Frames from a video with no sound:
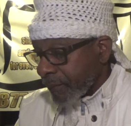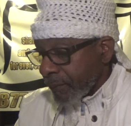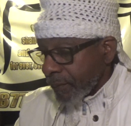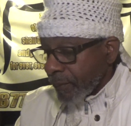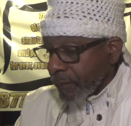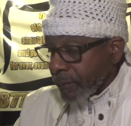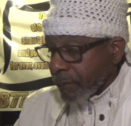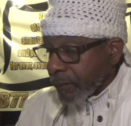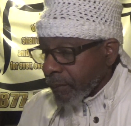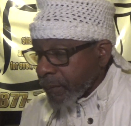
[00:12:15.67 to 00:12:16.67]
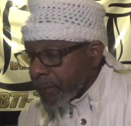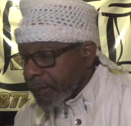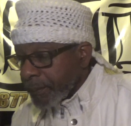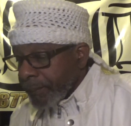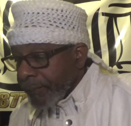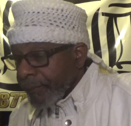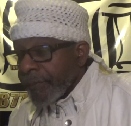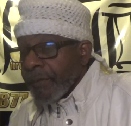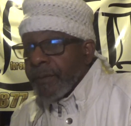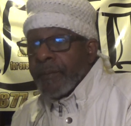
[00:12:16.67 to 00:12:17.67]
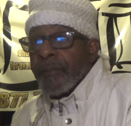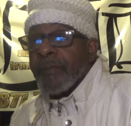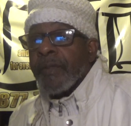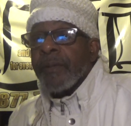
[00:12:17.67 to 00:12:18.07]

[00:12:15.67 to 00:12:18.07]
Nothing is said.